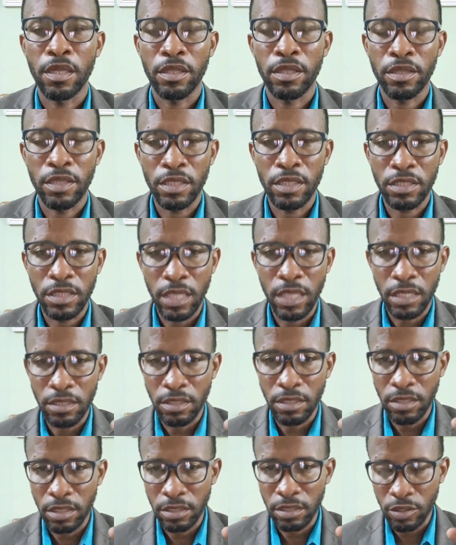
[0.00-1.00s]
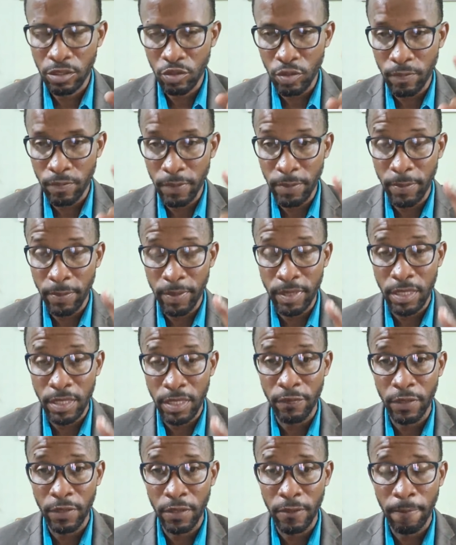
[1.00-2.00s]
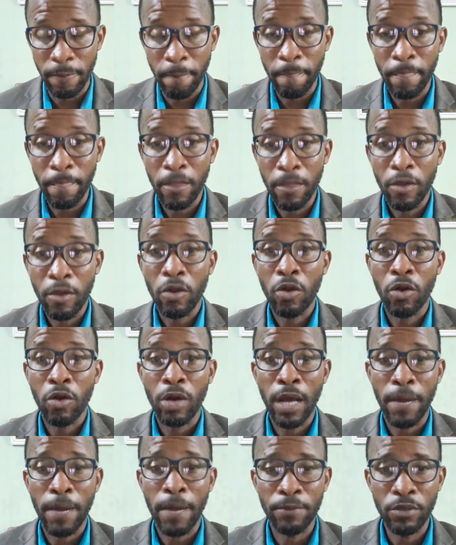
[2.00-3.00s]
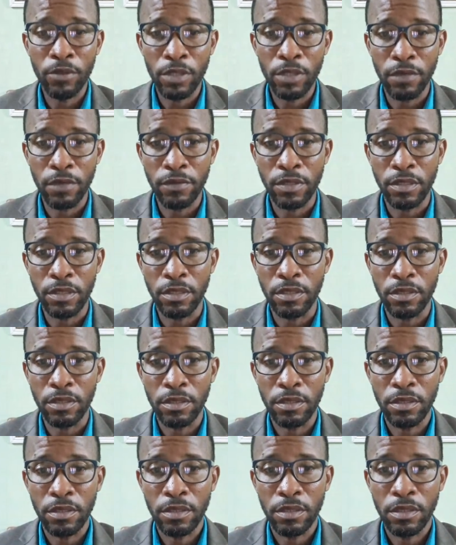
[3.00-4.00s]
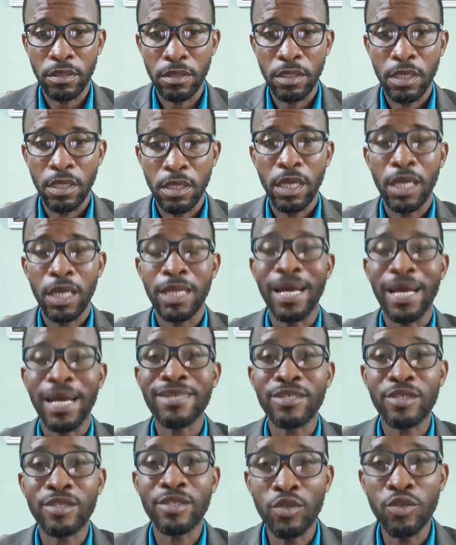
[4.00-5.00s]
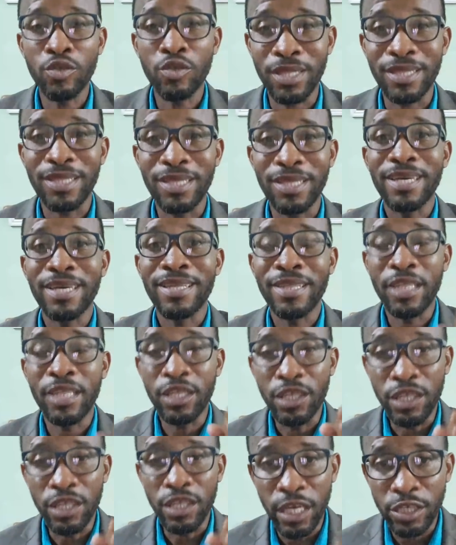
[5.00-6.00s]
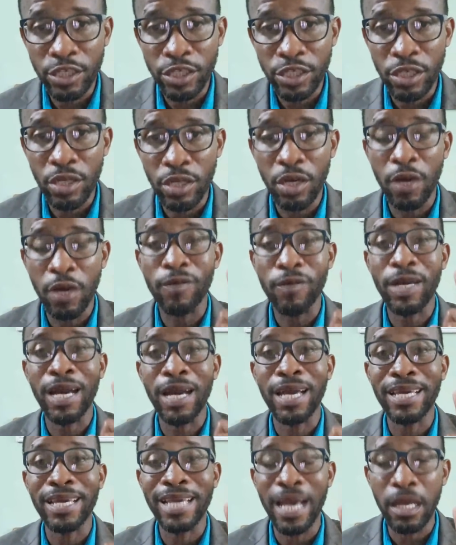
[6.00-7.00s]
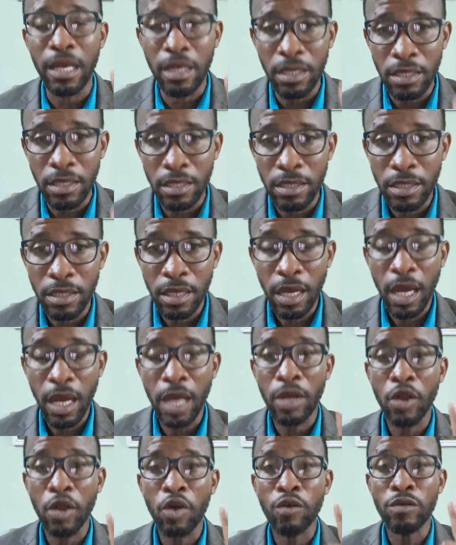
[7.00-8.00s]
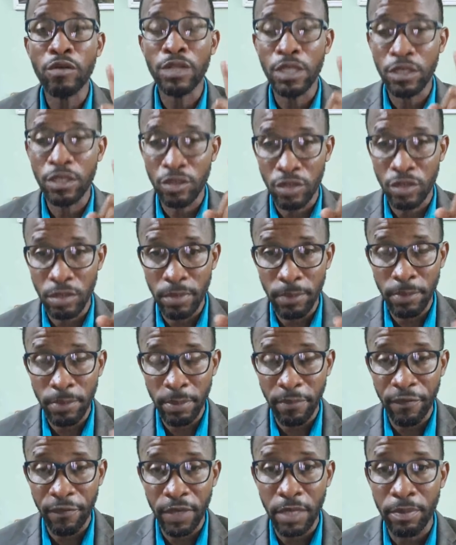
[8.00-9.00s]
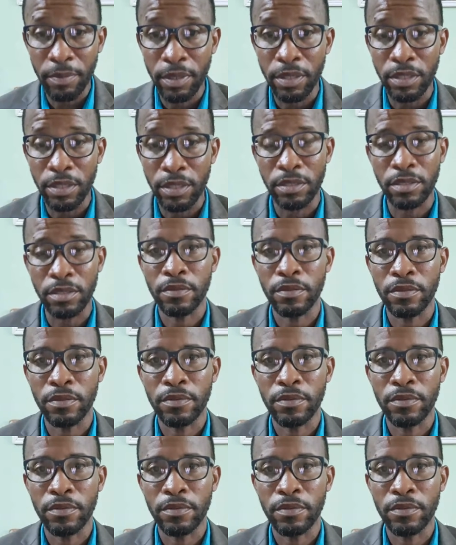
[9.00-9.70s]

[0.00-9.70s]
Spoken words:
This has nothing to do with PP Pacific or APNU AFC. It has to do with the nation of Guyana and how these Caribbean people feel about us.